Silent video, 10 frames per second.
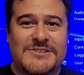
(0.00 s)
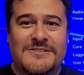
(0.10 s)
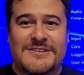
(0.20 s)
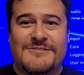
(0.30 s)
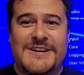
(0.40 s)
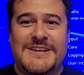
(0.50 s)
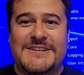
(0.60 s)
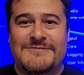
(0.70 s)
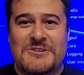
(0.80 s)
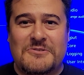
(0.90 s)
So I'm gonna go ahead
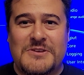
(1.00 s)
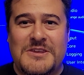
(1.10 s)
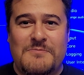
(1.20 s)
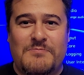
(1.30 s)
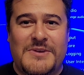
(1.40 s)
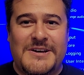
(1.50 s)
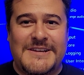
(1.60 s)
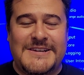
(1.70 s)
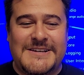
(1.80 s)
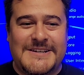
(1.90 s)
and you know keep
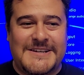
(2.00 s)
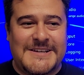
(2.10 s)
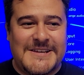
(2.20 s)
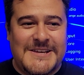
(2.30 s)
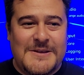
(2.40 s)
on uh,